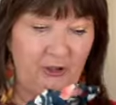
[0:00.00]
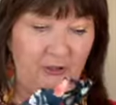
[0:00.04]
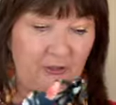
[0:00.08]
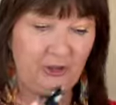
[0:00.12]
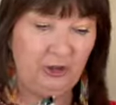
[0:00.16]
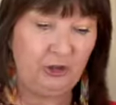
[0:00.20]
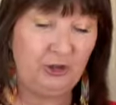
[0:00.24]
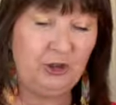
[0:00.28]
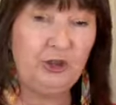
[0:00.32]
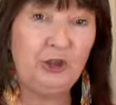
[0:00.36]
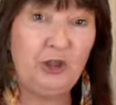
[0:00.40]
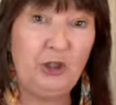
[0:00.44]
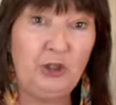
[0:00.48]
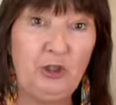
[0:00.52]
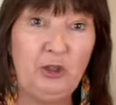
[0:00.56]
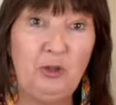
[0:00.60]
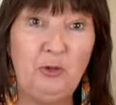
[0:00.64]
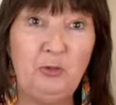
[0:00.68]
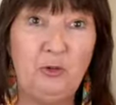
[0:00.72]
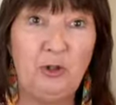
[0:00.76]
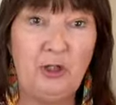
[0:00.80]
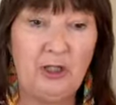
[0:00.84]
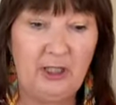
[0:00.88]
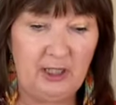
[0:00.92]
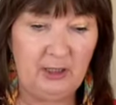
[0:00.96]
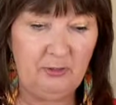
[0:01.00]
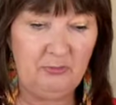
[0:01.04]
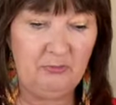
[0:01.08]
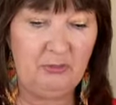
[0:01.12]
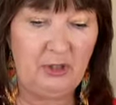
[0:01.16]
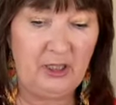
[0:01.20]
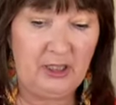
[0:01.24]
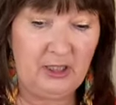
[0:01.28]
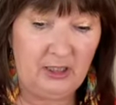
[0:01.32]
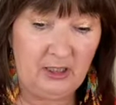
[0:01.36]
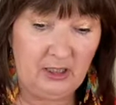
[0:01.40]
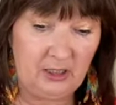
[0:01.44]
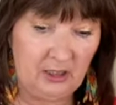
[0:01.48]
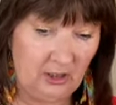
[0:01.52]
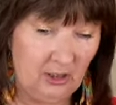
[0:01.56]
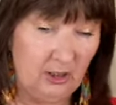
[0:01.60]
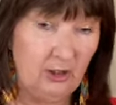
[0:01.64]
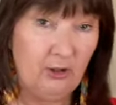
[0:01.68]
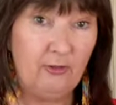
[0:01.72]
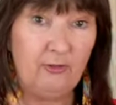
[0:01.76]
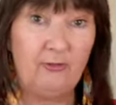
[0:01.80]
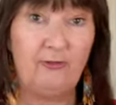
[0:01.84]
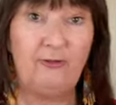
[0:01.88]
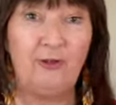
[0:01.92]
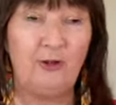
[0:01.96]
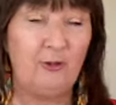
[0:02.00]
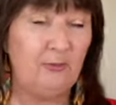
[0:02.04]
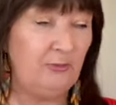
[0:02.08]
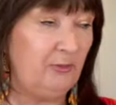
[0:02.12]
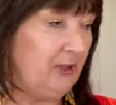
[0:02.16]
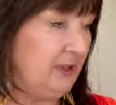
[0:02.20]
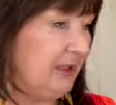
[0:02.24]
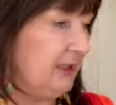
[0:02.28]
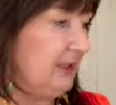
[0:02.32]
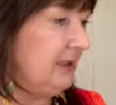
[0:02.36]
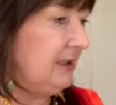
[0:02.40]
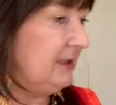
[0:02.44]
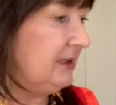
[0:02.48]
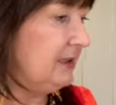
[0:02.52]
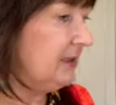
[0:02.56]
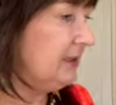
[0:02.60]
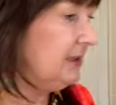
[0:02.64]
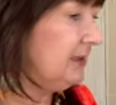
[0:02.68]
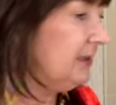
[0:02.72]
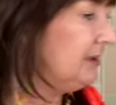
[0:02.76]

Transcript: to show you what I make from this.